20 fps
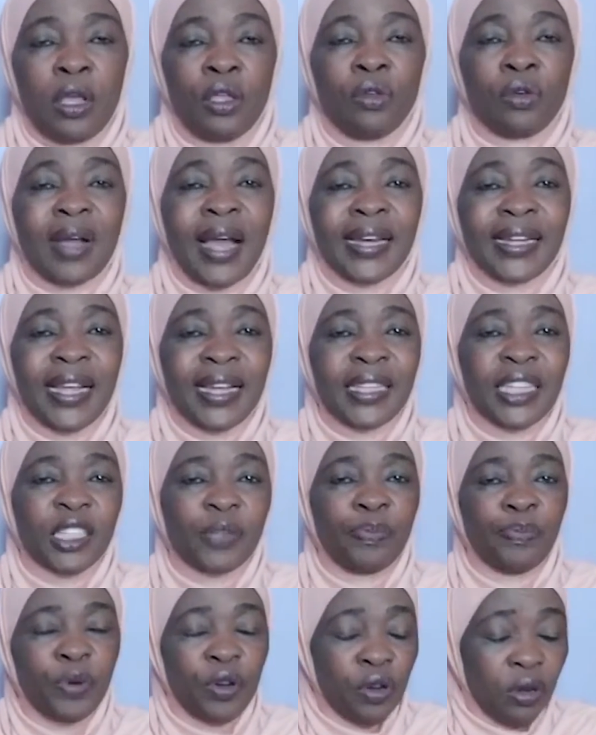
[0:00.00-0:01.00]
You can get this
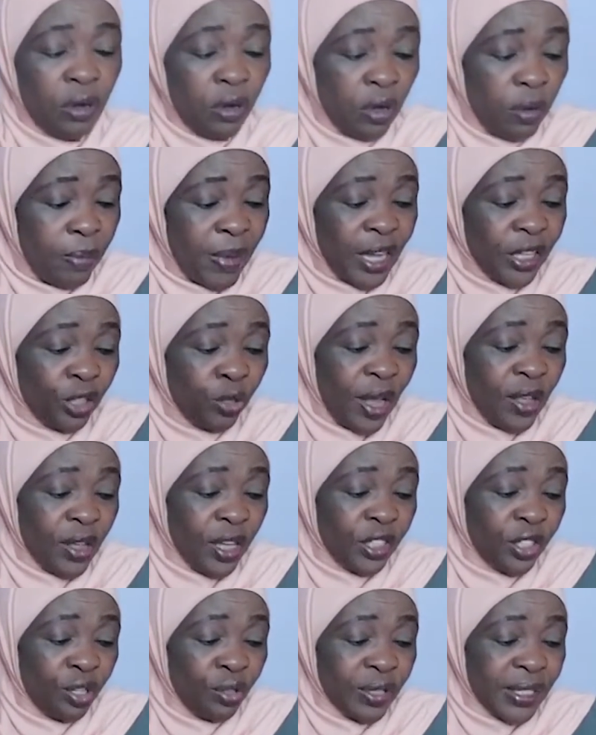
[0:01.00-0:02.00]
book. Make sure
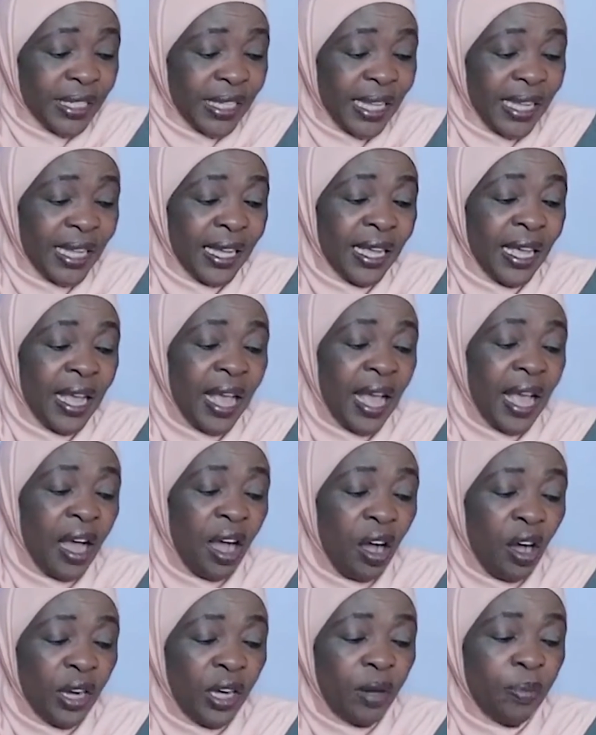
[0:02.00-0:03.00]
you're choosing
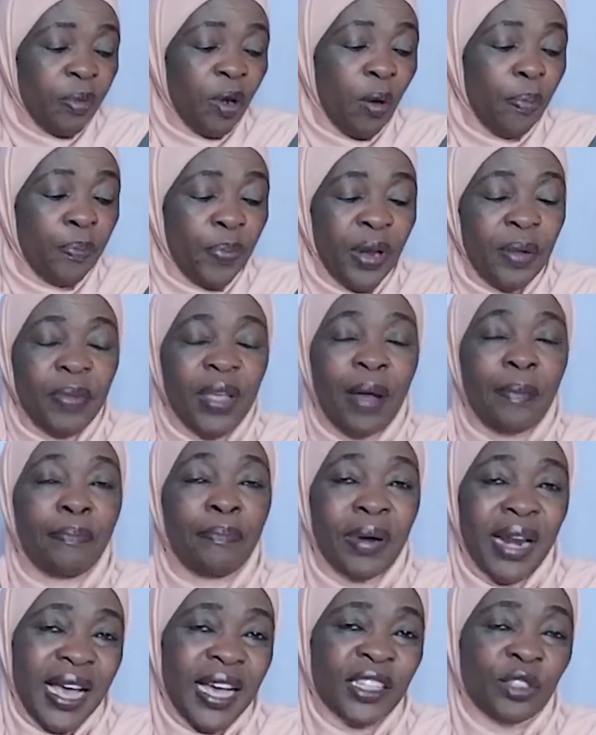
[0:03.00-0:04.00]
Audible Premium
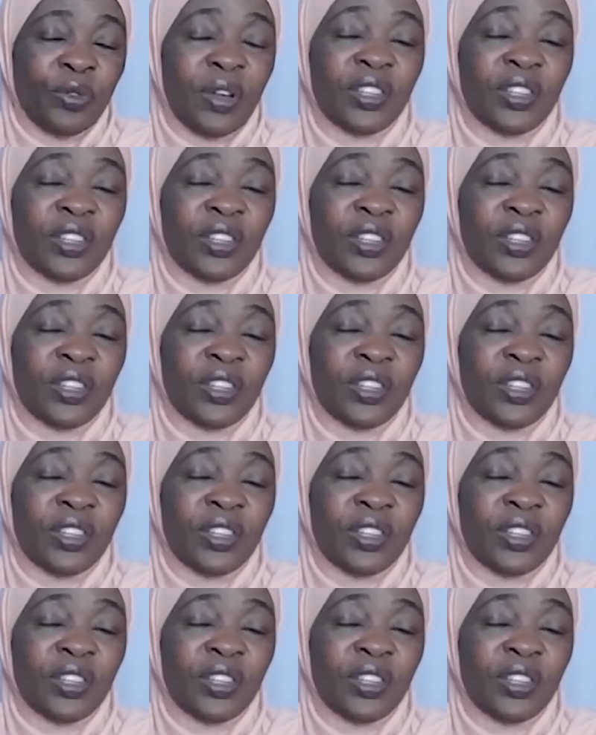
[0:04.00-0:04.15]
Plus.